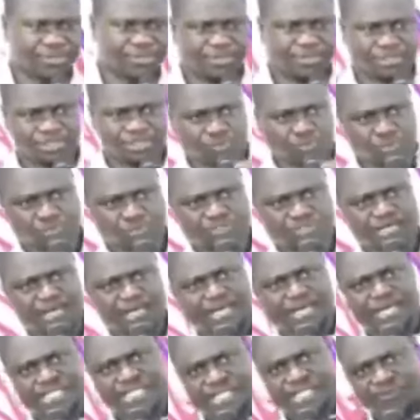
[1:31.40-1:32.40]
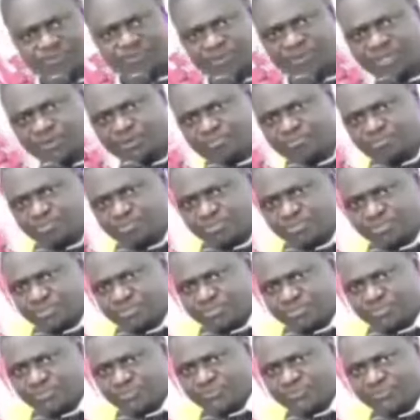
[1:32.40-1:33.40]
Timon se a tifi
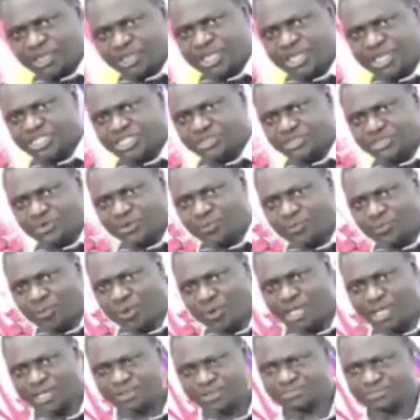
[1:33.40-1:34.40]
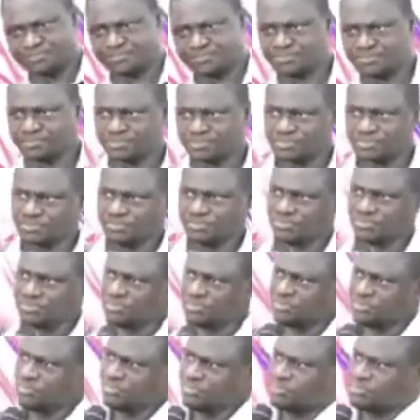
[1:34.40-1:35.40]
gate in a buoy.
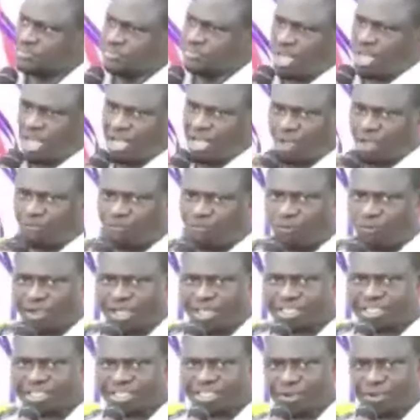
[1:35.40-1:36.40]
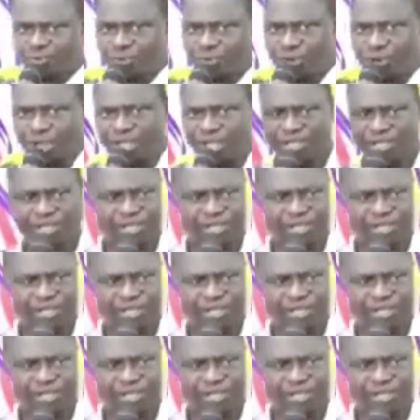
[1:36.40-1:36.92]
And our four gate in a buoy.